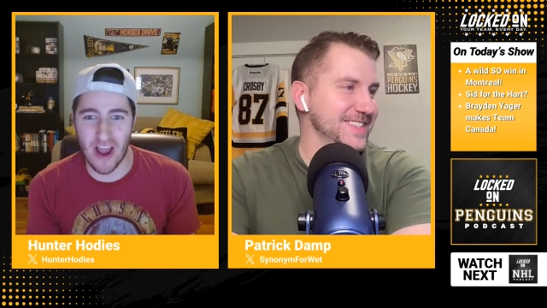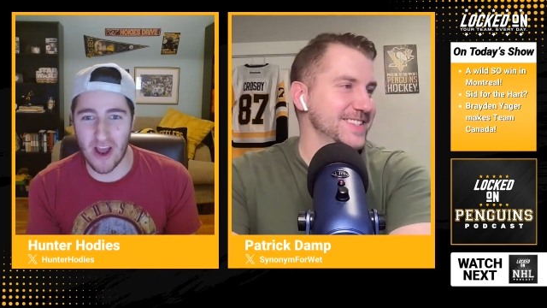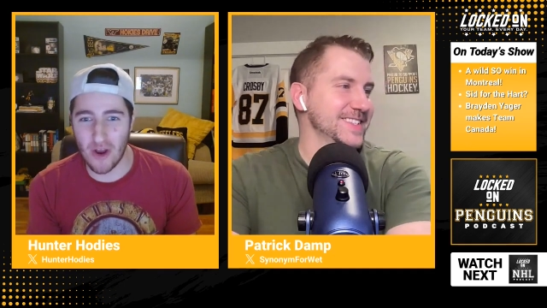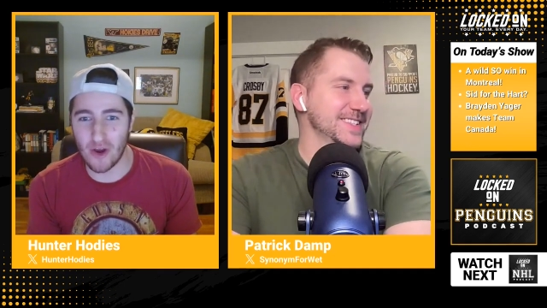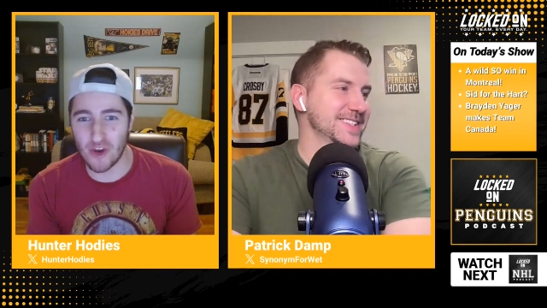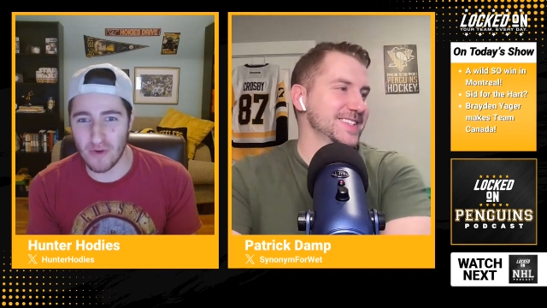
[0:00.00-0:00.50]
Speaker 1: I
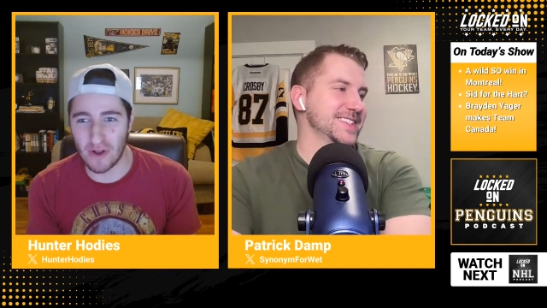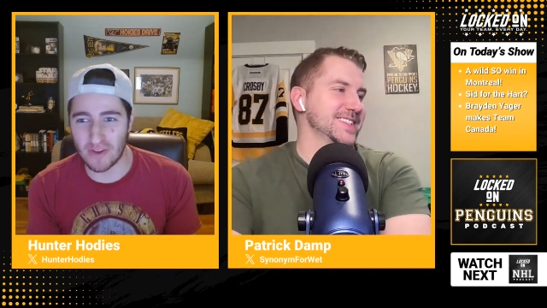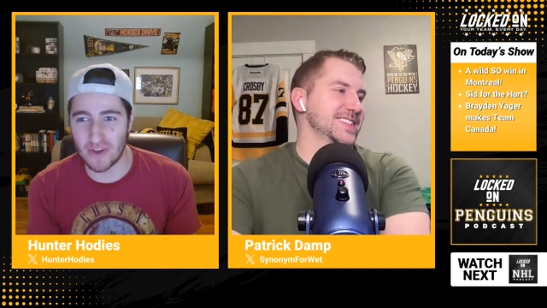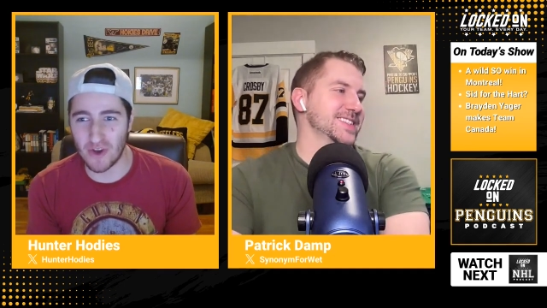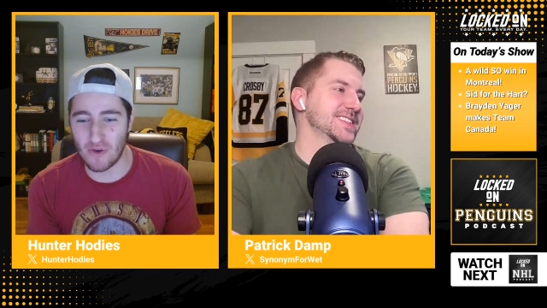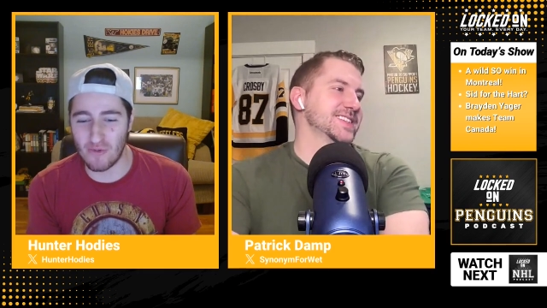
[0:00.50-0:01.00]
know you will
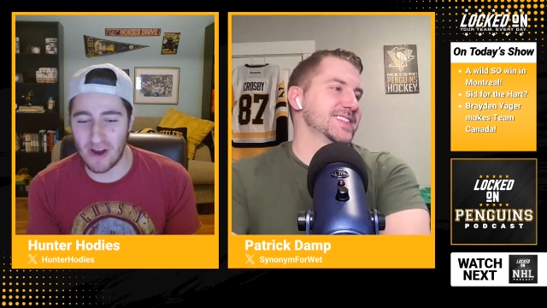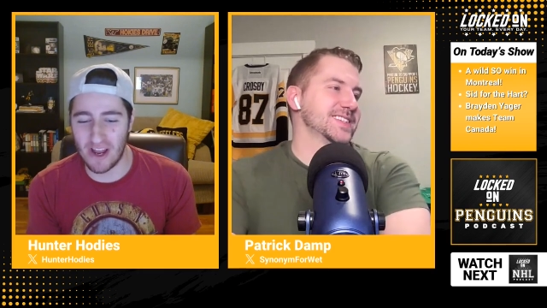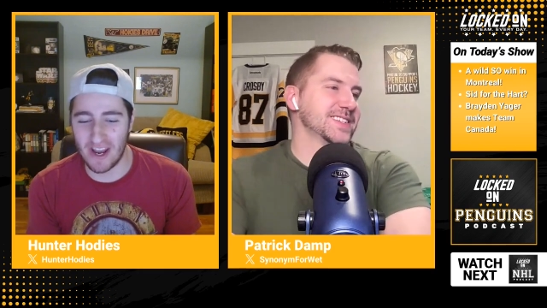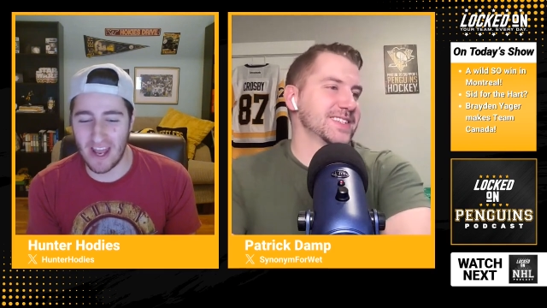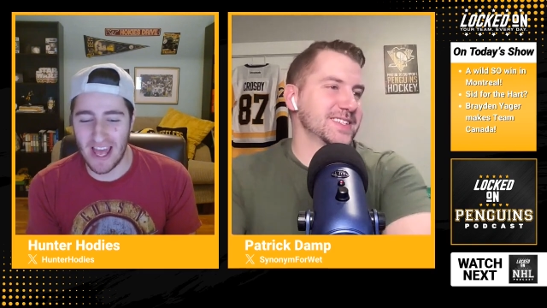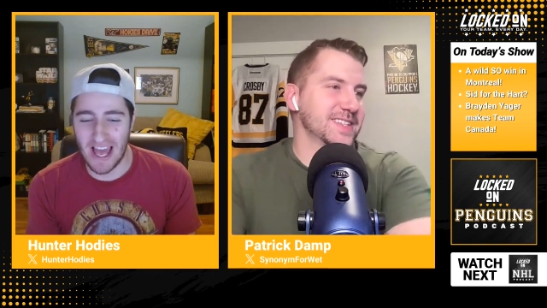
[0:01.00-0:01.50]
too.
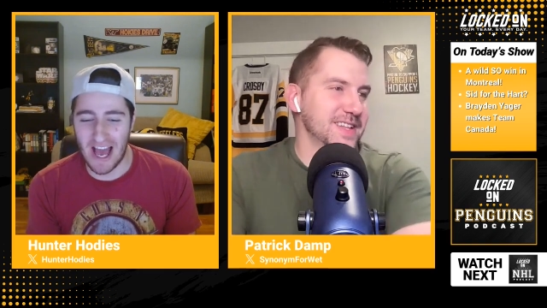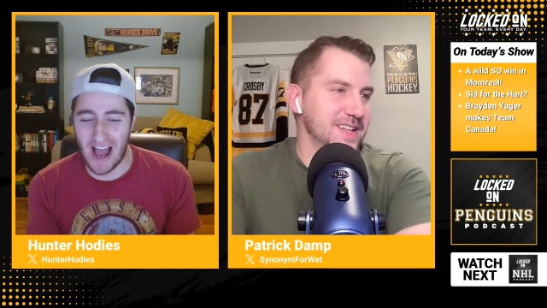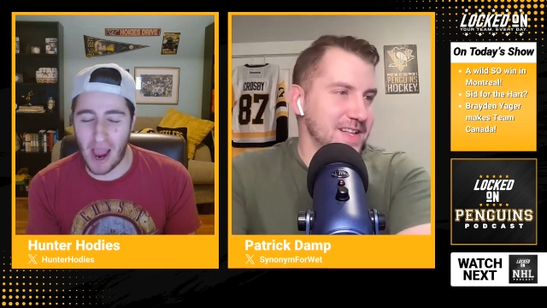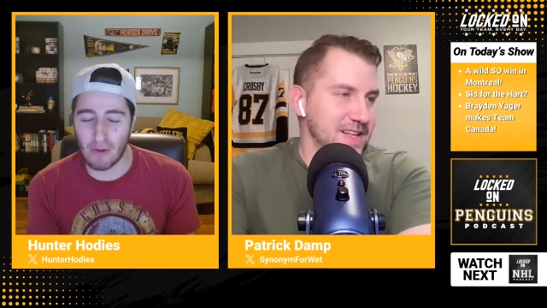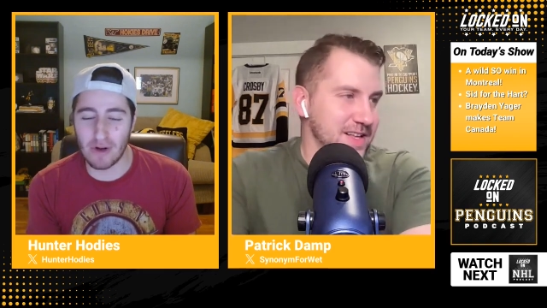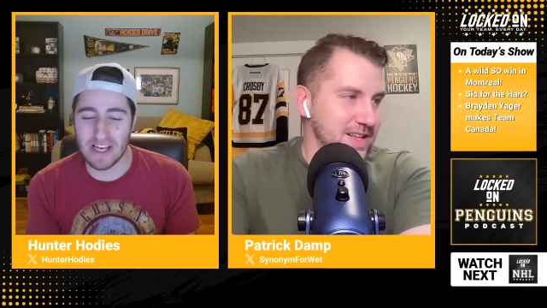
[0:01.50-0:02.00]
But
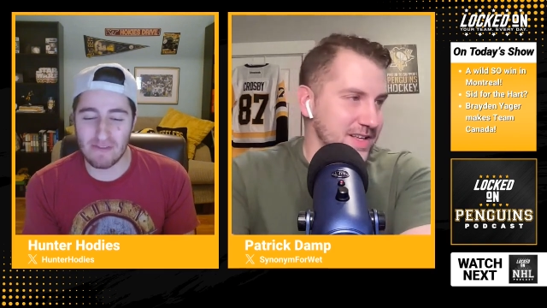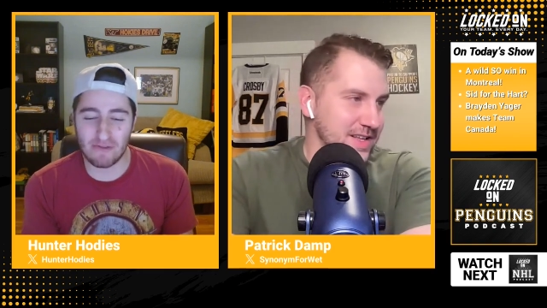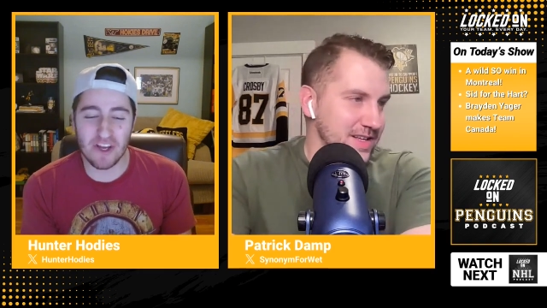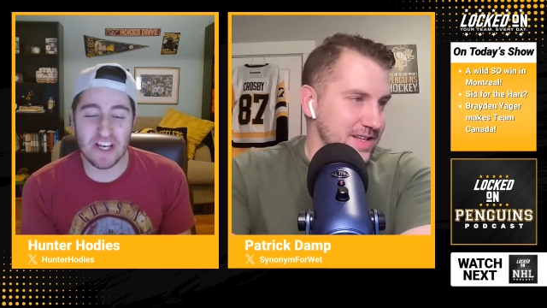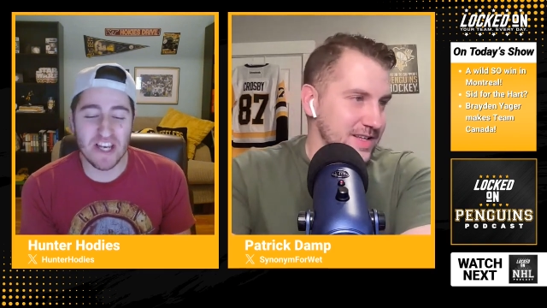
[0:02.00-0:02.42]
I will definitely